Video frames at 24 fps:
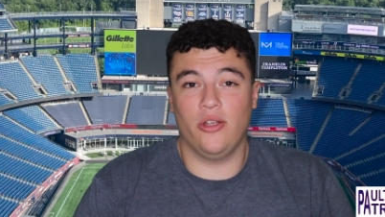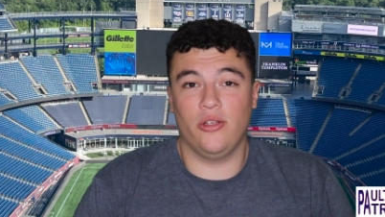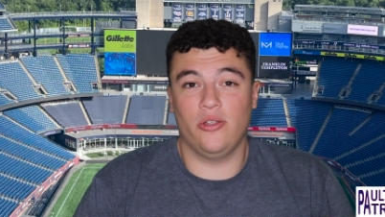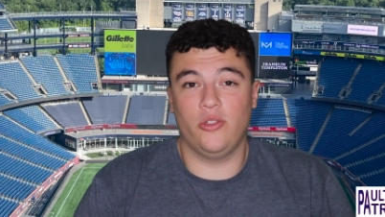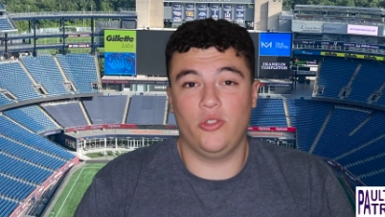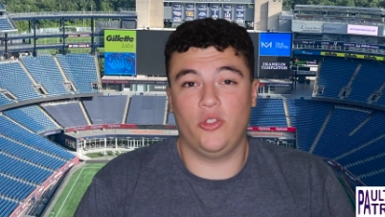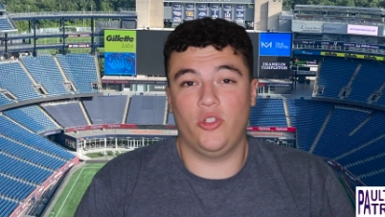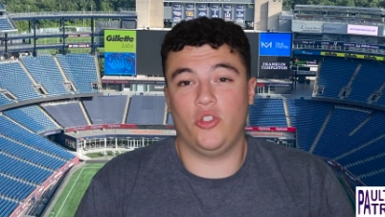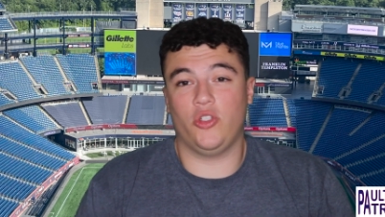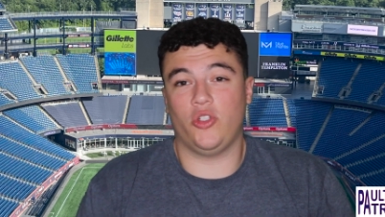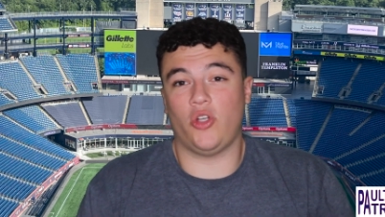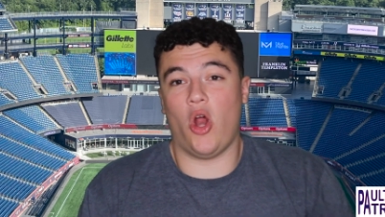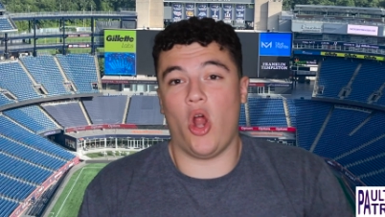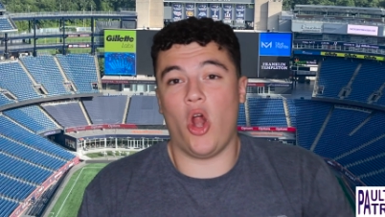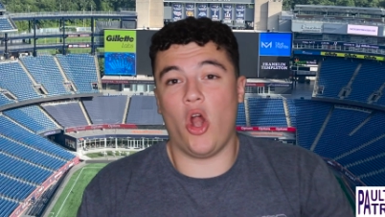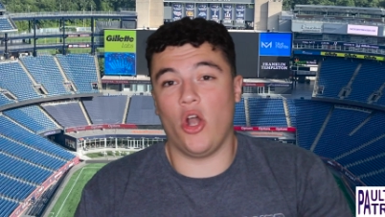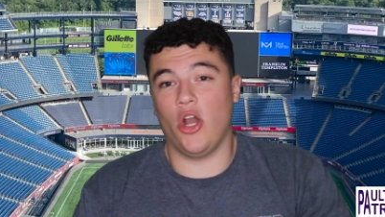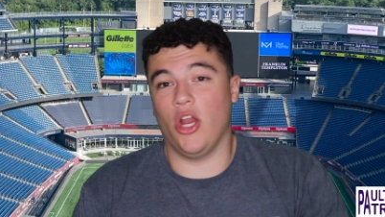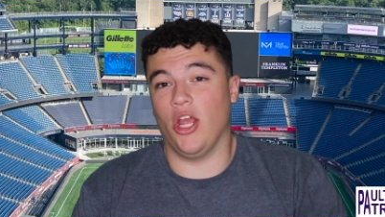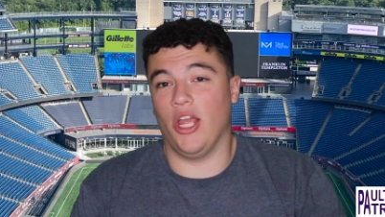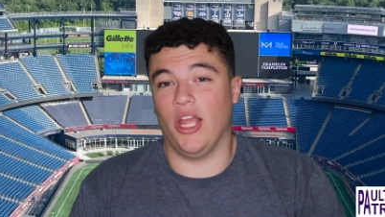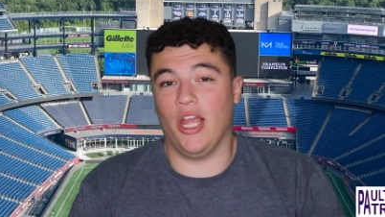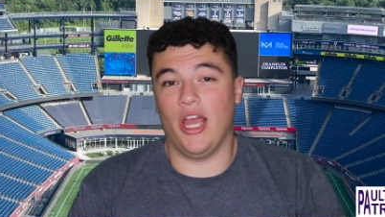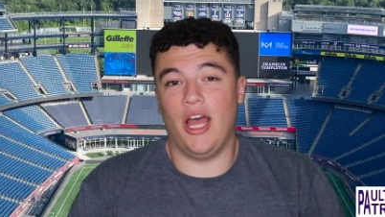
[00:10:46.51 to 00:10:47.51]

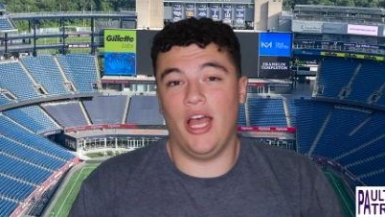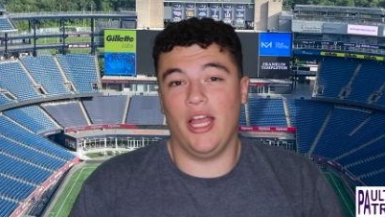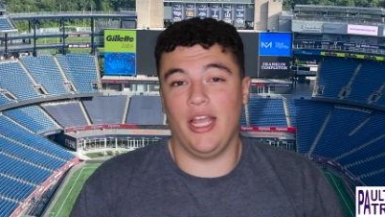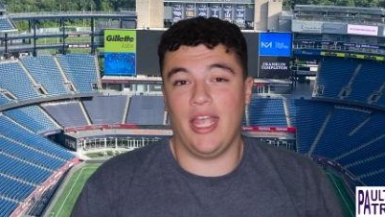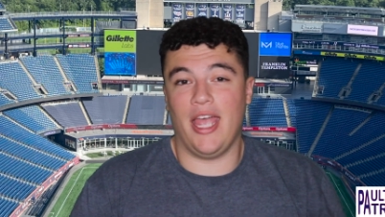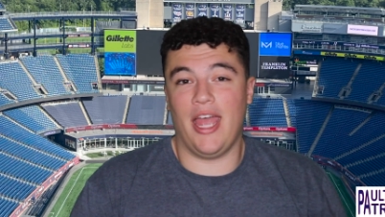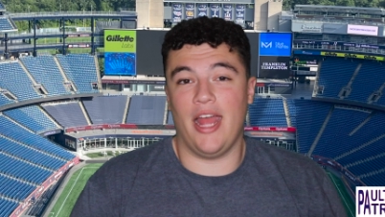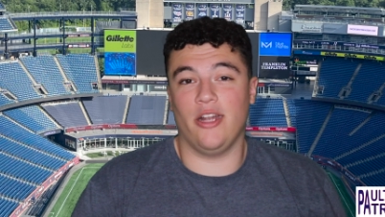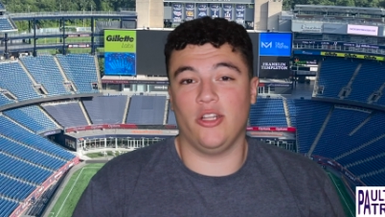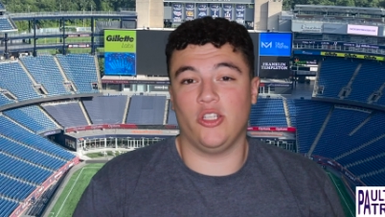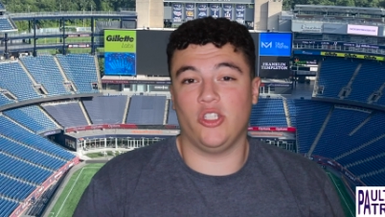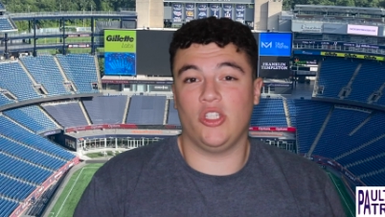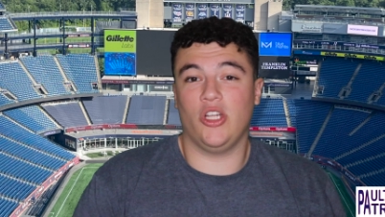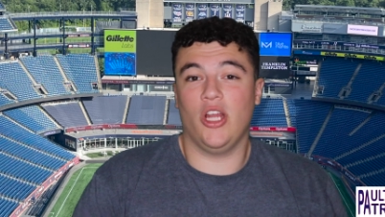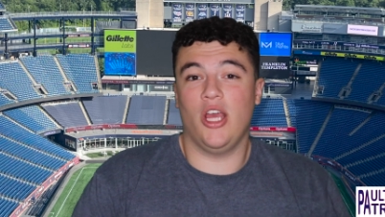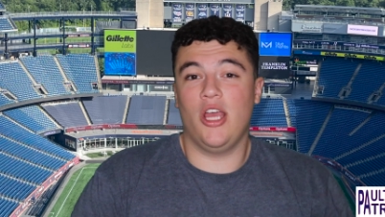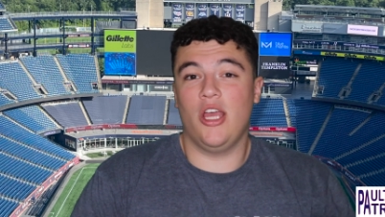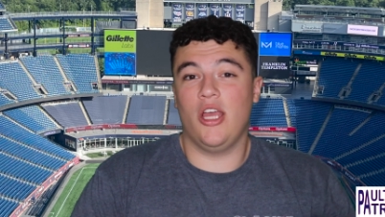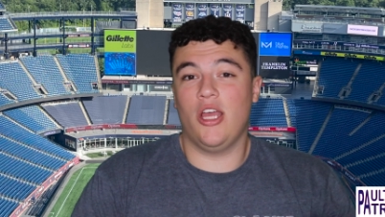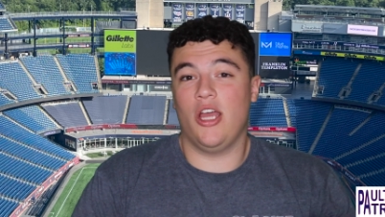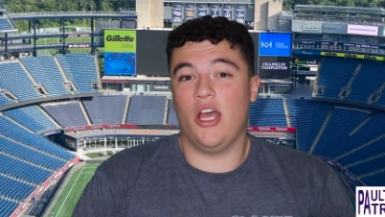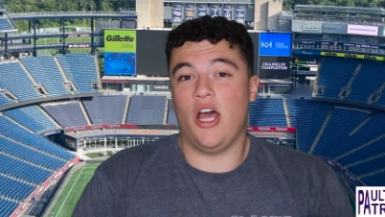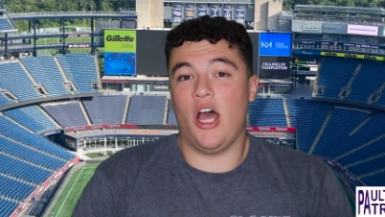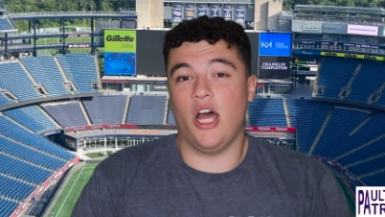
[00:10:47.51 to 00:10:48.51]
starting against
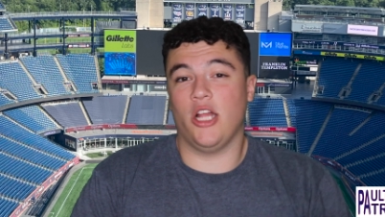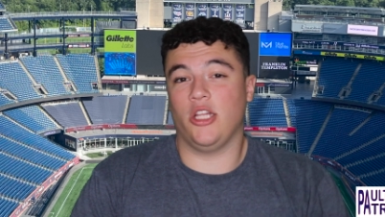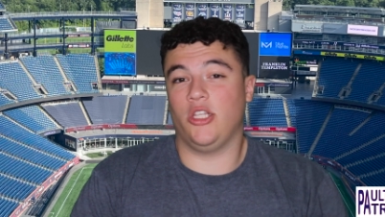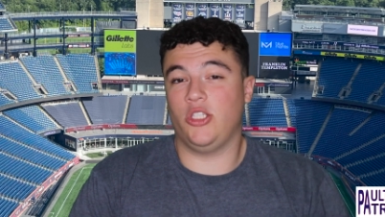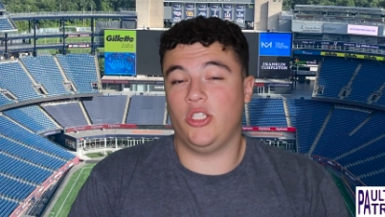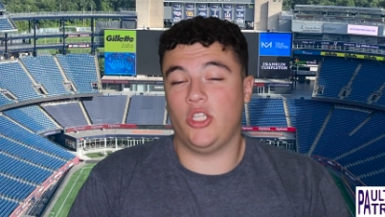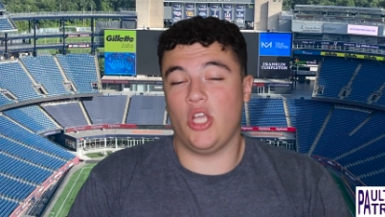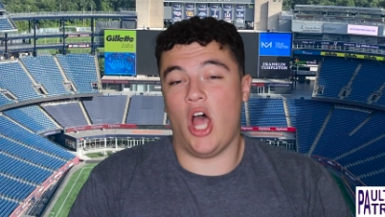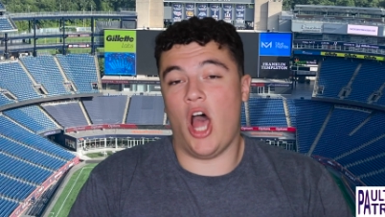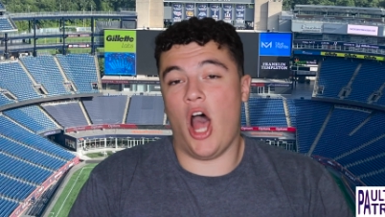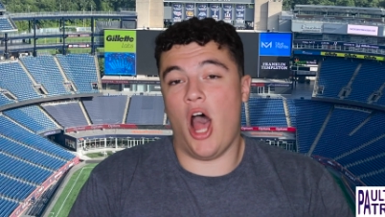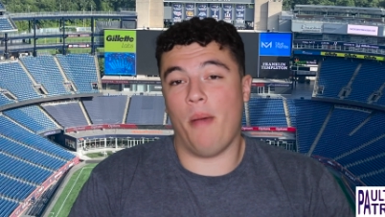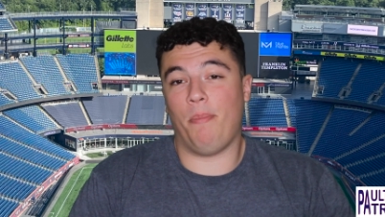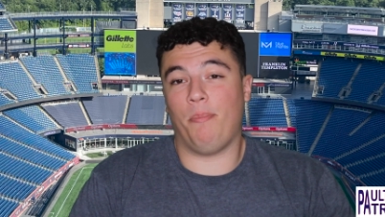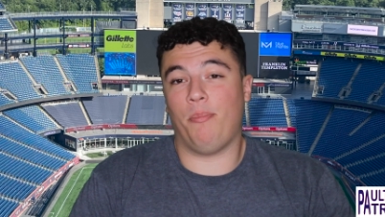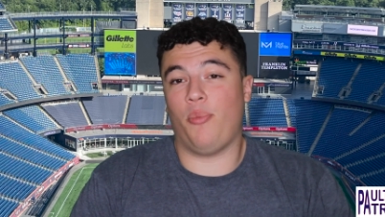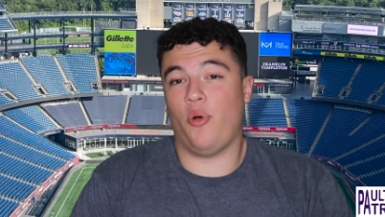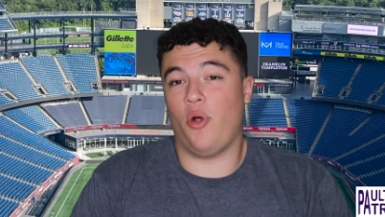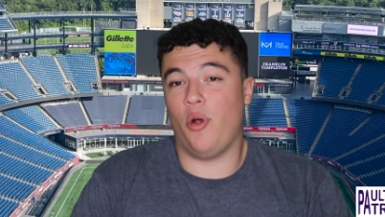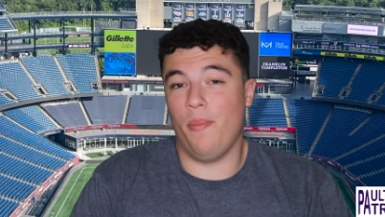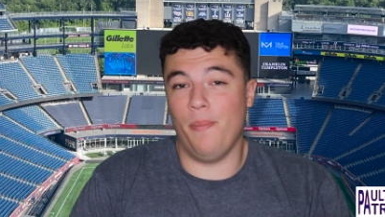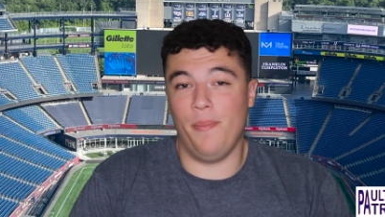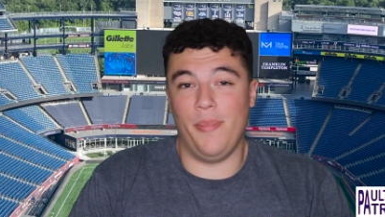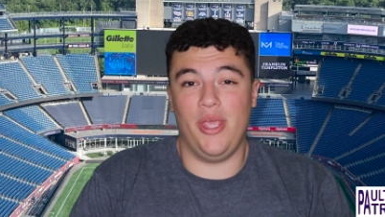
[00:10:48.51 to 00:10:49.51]
a top
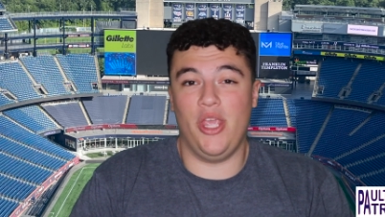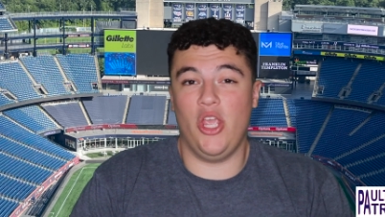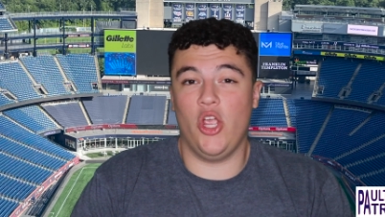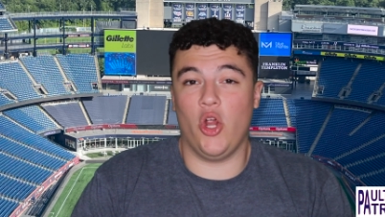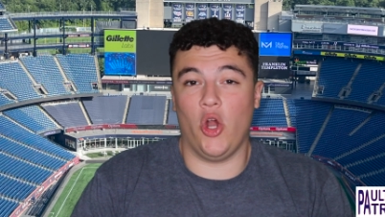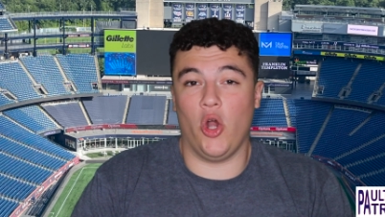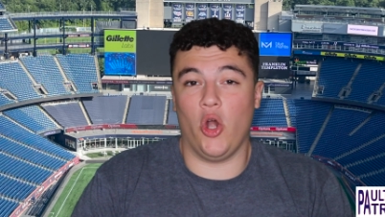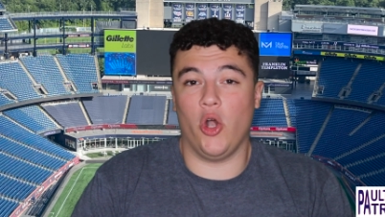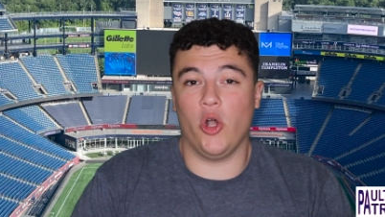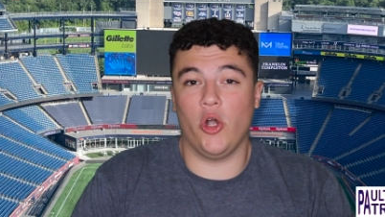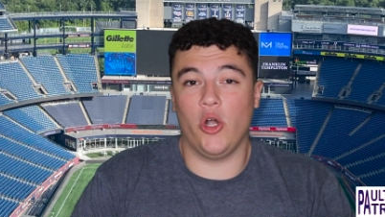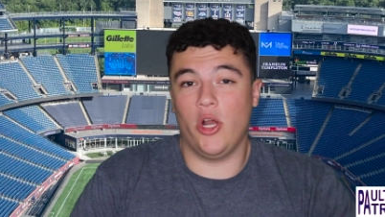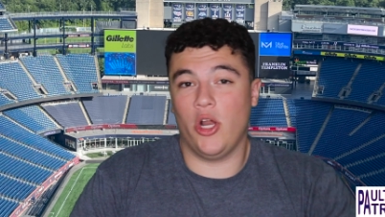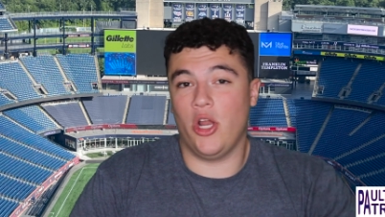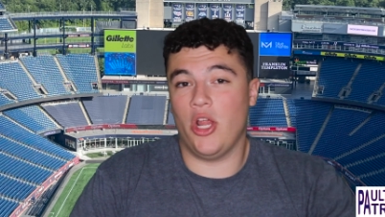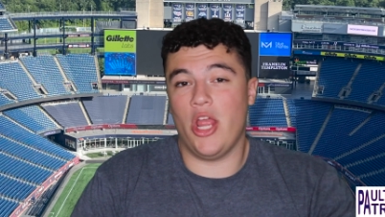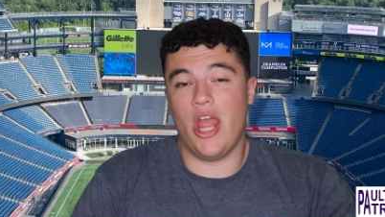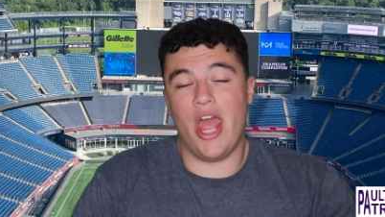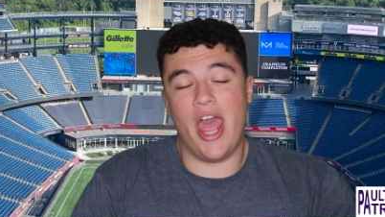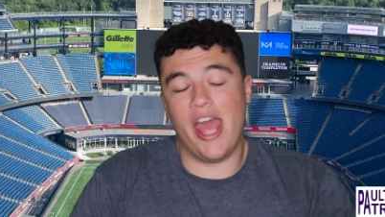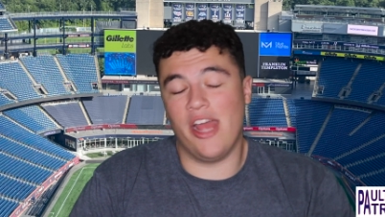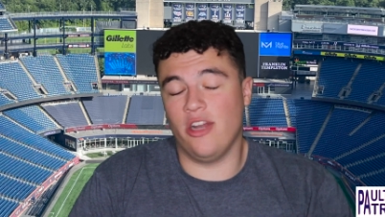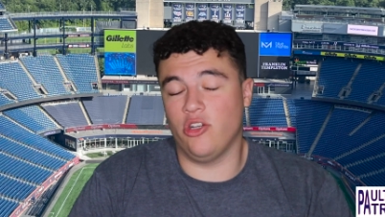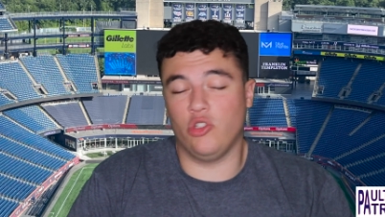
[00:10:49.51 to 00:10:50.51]
premier
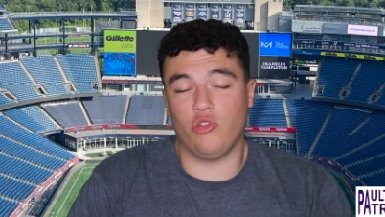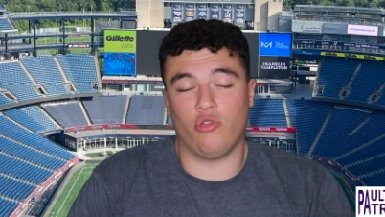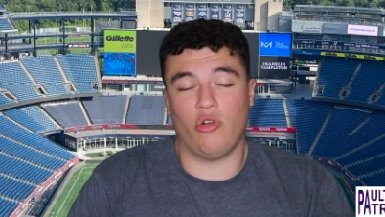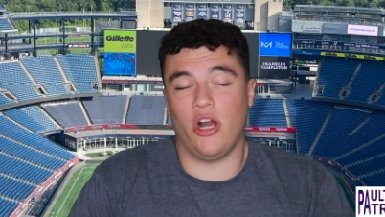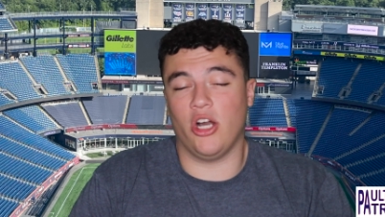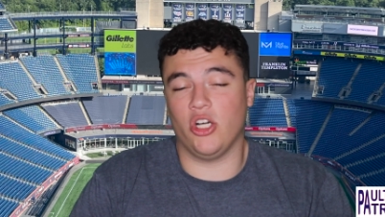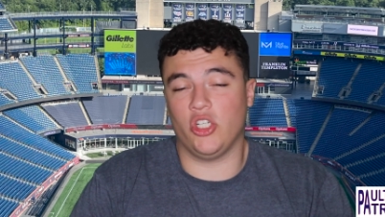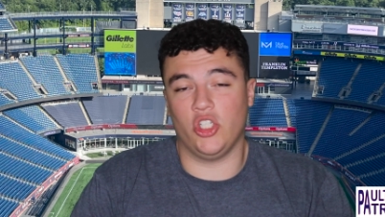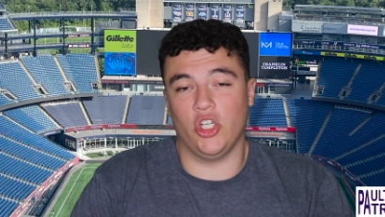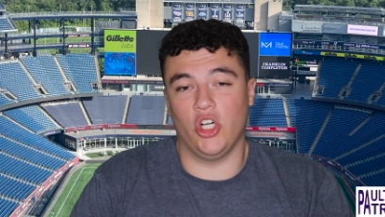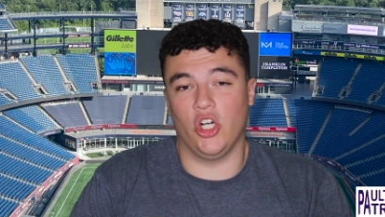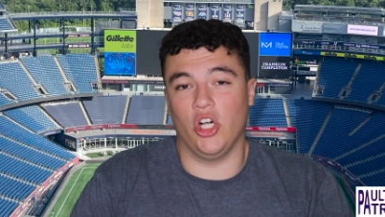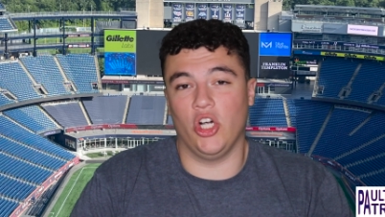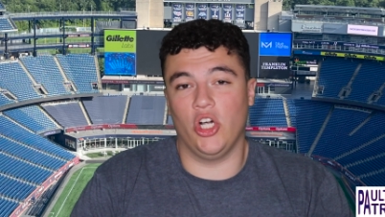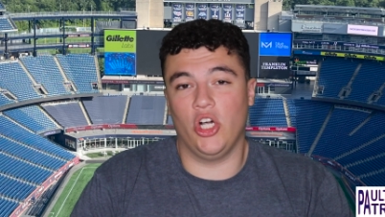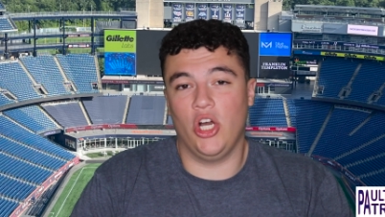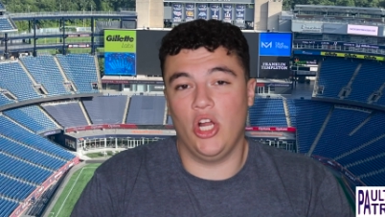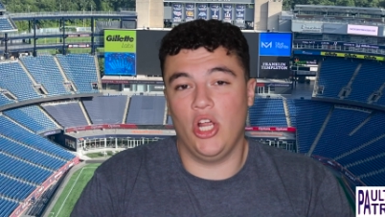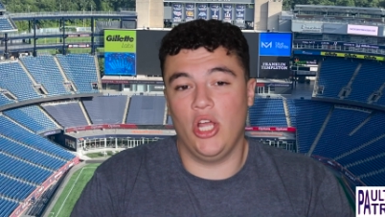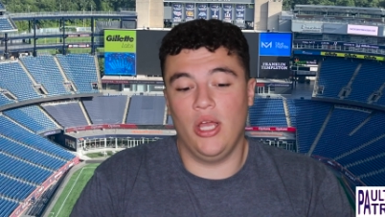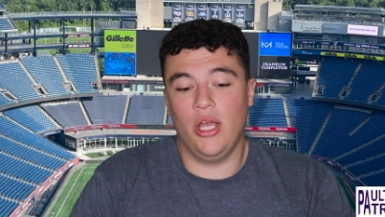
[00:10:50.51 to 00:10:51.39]
edge rusher.